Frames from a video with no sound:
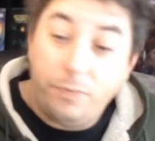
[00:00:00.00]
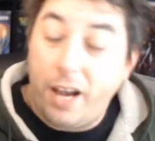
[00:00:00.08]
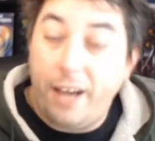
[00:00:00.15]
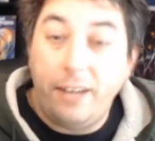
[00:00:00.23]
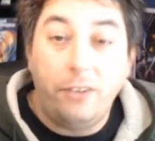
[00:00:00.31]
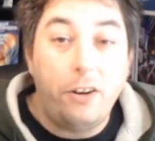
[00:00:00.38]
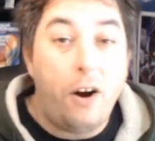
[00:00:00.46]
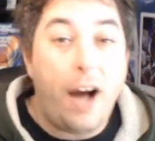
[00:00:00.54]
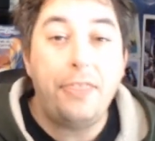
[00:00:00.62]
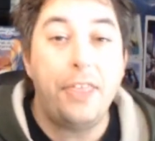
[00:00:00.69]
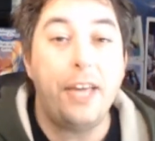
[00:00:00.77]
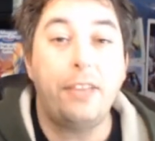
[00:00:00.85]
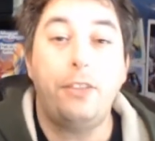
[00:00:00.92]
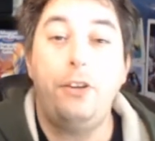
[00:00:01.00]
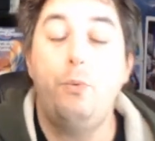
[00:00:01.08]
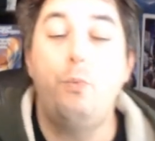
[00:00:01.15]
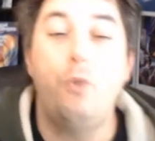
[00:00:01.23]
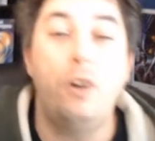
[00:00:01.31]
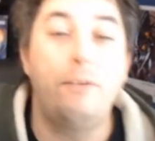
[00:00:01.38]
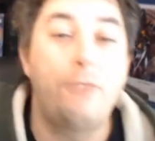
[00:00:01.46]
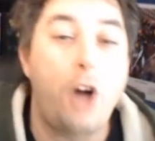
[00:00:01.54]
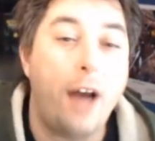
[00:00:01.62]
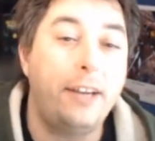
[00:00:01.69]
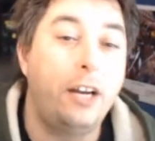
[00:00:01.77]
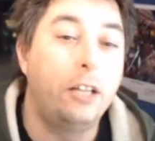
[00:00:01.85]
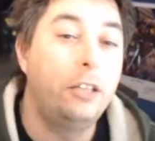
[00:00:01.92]
I don't know. I think you would have
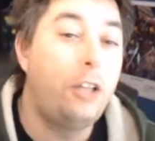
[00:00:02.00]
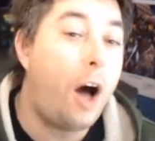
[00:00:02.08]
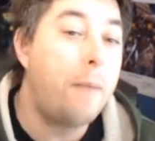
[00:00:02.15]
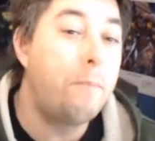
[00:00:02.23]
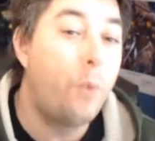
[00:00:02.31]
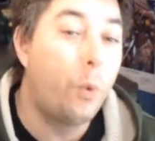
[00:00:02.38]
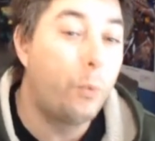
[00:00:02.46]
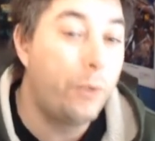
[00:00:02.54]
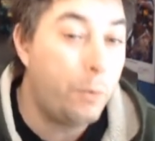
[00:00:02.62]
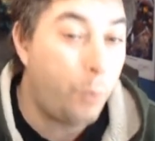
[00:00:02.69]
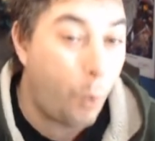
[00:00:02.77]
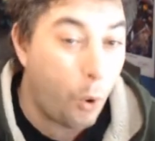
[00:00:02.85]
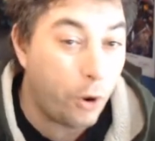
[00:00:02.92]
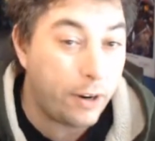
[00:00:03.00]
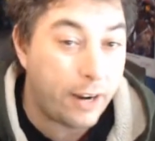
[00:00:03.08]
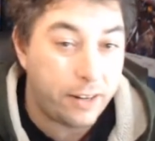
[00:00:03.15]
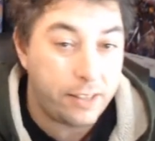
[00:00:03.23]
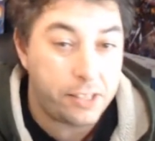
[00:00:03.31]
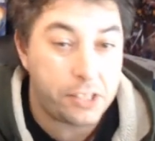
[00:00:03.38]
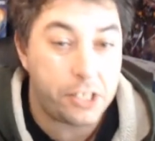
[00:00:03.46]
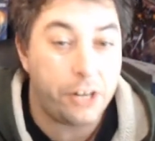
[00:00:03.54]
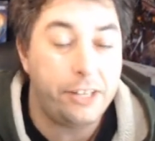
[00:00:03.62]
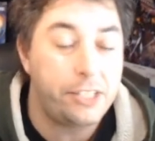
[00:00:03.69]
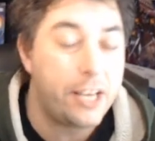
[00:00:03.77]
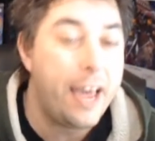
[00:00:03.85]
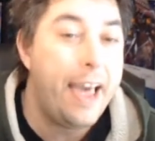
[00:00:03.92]
gotten a lot more reward out of the
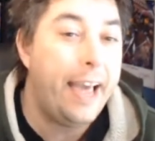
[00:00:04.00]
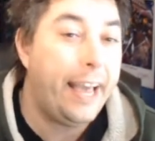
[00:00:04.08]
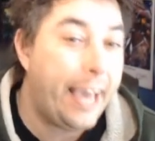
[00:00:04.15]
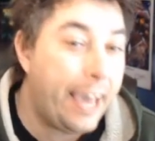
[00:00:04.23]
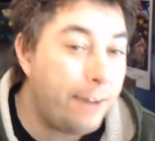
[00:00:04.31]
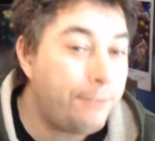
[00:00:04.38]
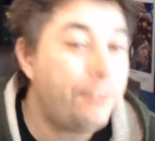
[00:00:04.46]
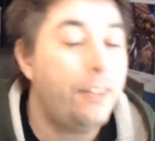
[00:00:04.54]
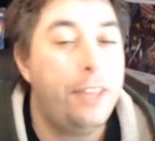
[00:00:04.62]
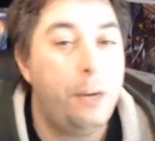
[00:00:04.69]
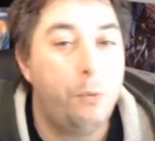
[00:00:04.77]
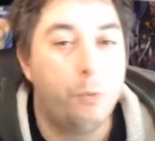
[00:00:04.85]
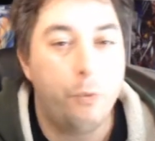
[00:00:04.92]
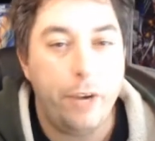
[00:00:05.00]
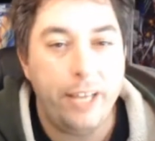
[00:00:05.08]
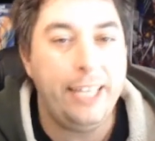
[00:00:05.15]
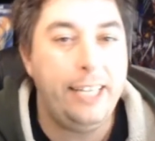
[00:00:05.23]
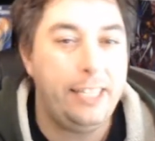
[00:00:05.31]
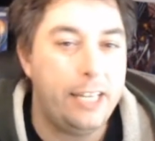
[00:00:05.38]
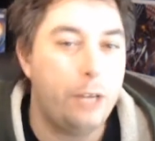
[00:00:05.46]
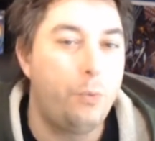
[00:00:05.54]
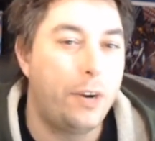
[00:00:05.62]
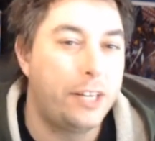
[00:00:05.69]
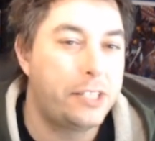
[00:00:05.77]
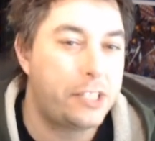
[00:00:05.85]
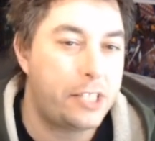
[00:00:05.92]
series if they really did
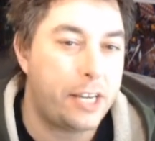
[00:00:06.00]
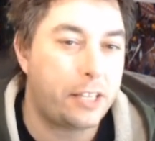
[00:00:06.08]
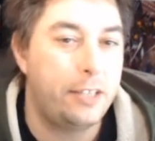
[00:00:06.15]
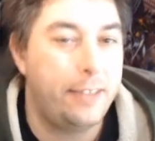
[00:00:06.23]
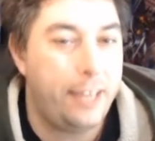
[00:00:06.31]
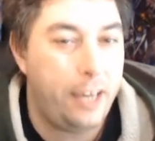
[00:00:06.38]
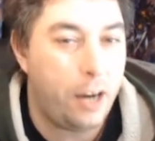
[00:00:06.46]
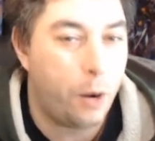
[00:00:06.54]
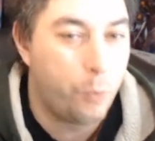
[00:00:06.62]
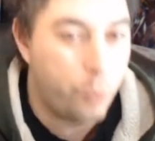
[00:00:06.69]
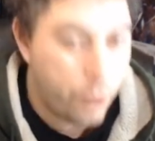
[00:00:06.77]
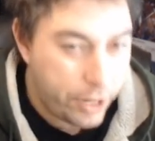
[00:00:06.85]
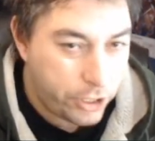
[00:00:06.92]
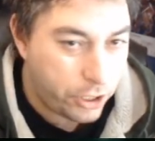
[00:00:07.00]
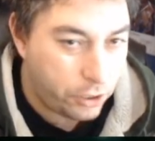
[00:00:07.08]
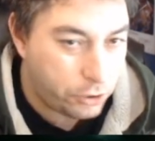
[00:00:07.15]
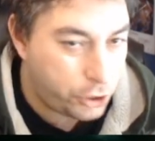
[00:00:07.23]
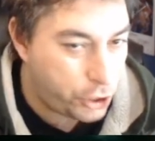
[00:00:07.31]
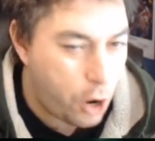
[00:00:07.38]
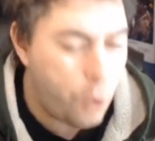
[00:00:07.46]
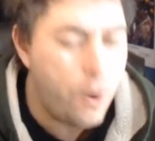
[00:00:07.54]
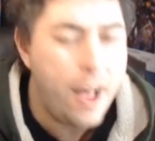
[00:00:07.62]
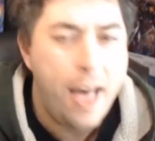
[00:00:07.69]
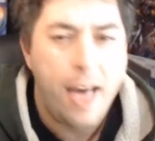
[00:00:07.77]
want to stick to the original show.